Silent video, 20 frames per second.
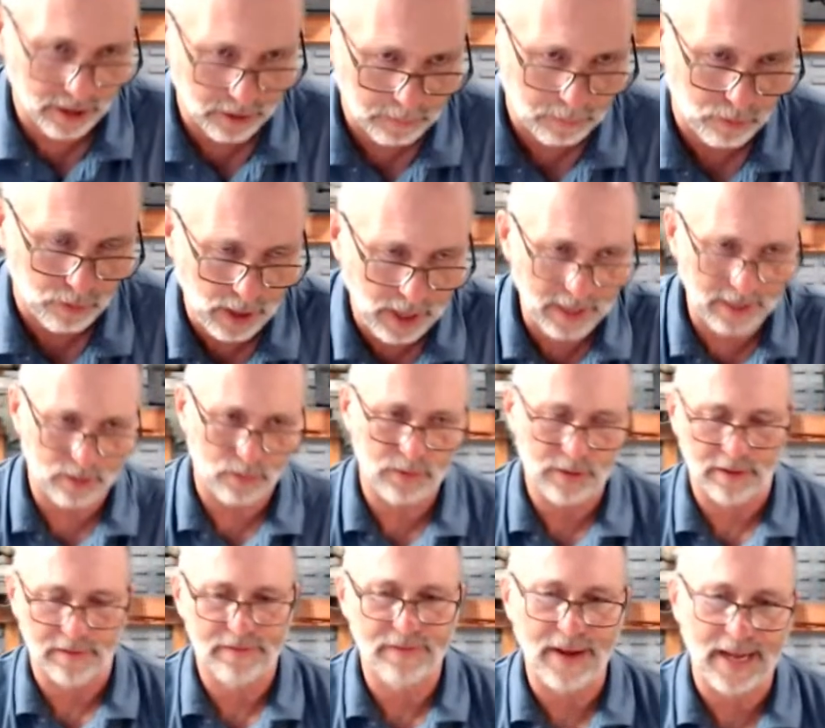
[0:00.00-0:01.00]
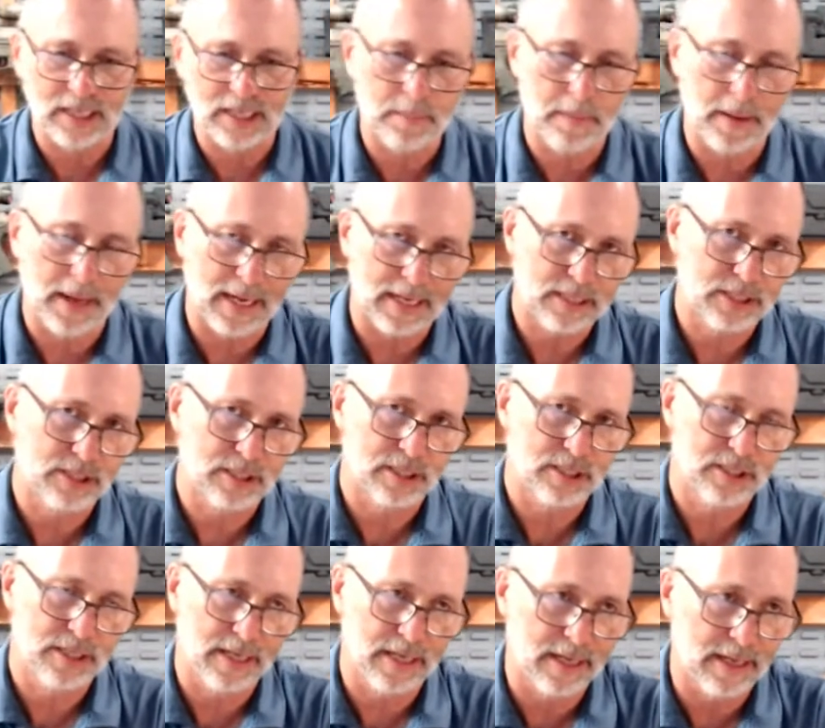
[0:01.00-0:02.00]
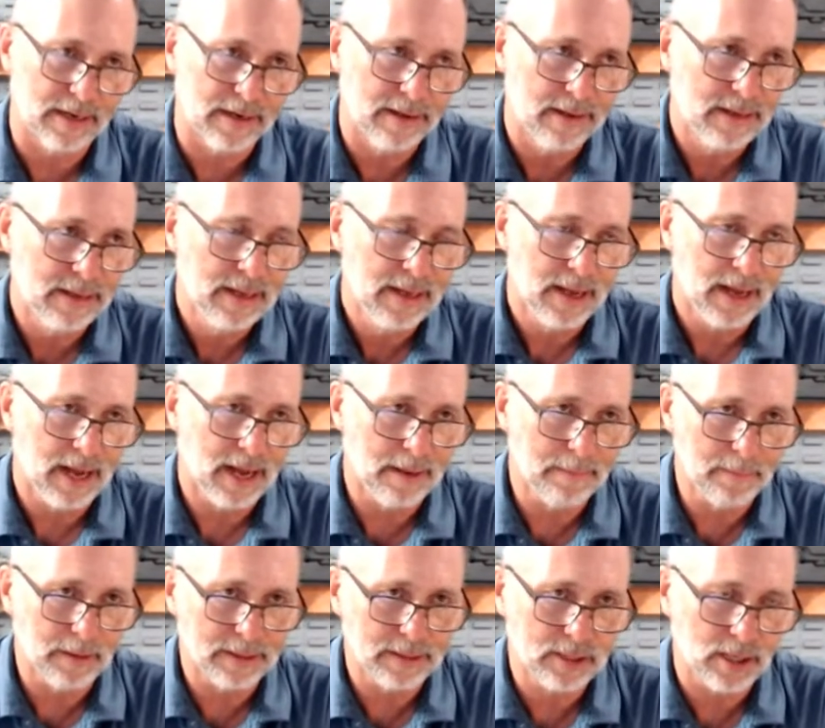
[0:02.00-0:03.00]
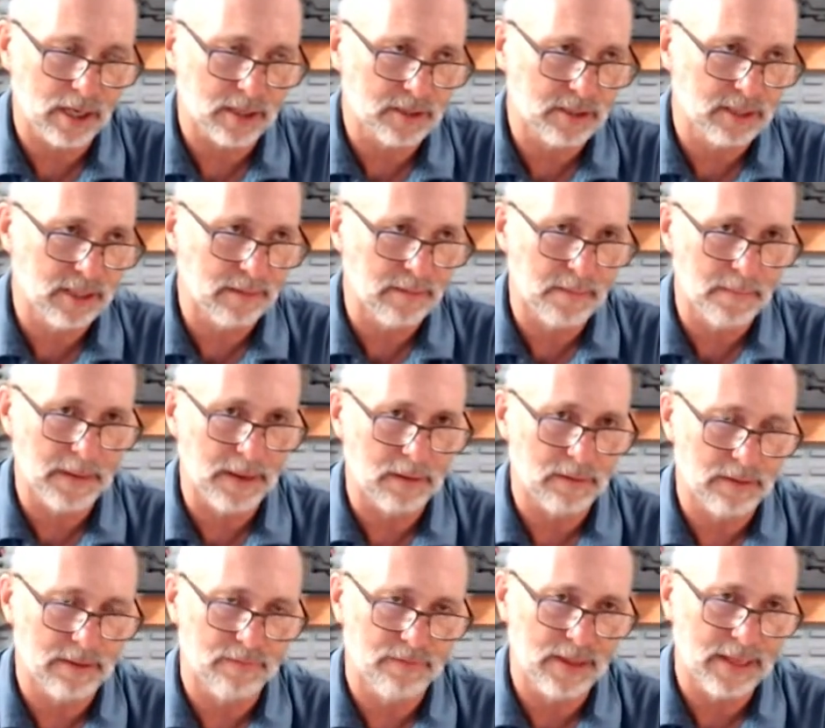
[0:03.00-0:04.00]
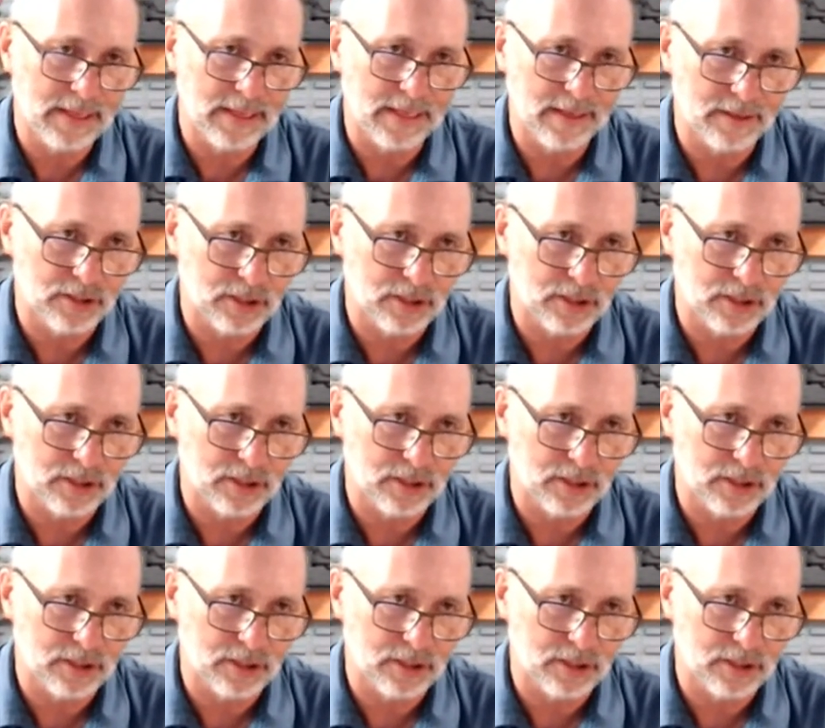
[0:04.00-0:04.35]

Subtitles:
product with our fast boxes, and I might talk to them about if they can get us